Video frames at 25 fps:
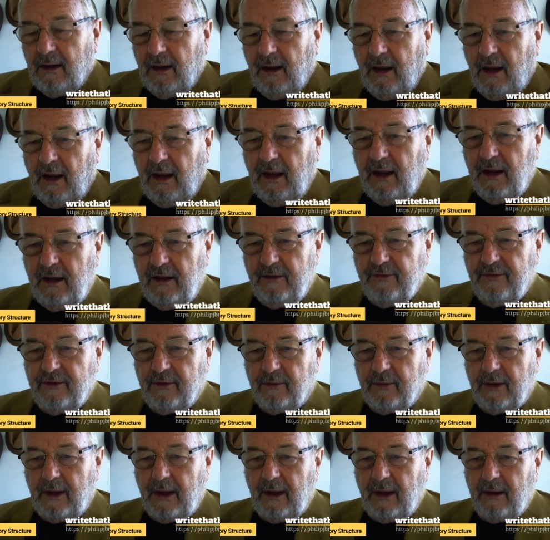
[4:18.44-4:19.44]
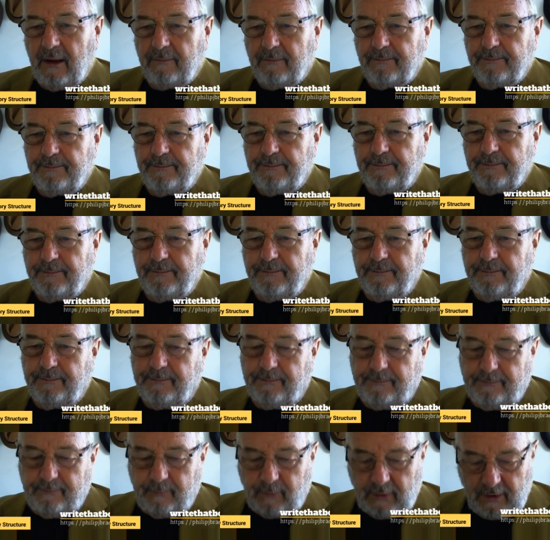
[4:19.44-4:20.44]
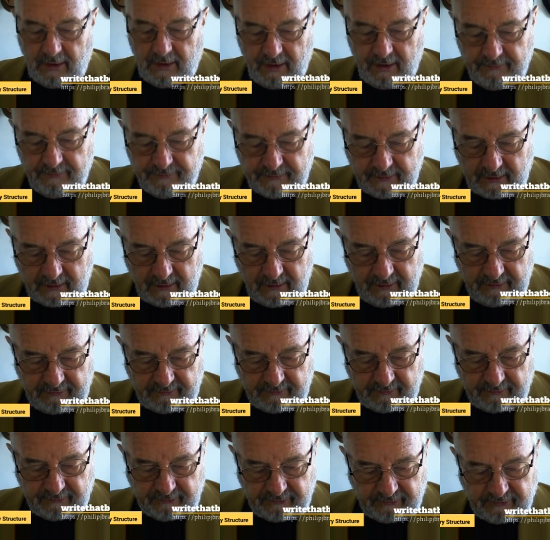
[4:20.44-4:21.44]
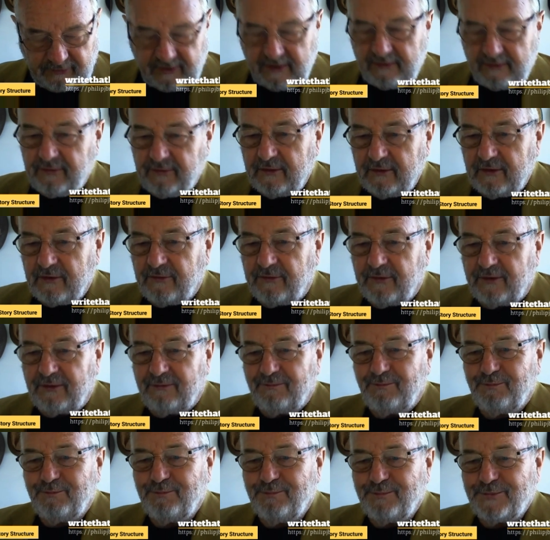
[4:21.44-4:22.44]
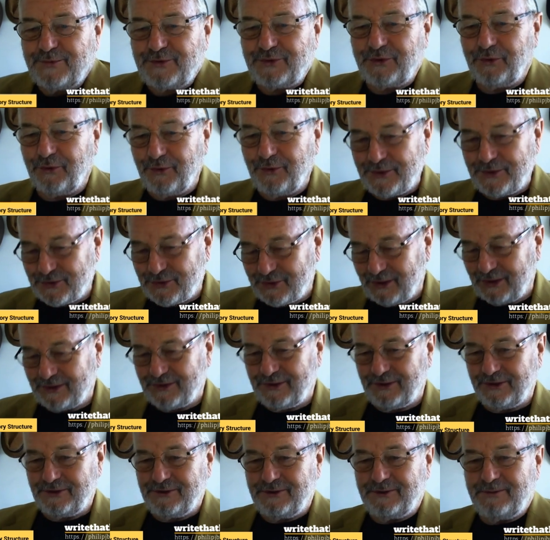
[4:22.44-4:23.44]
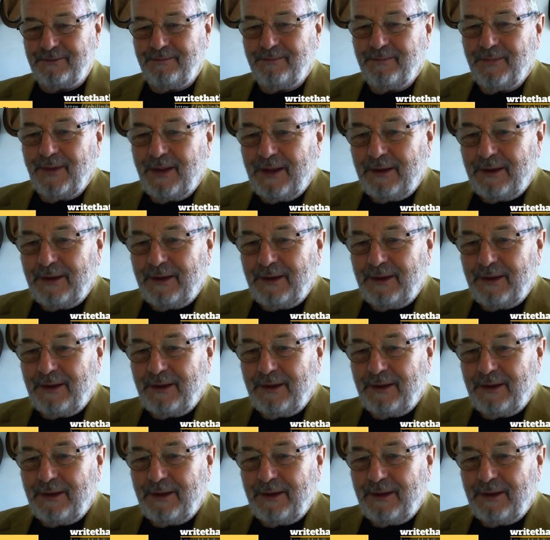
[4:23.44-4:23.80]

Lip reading: And there are, I've got a list of 7 different story structures,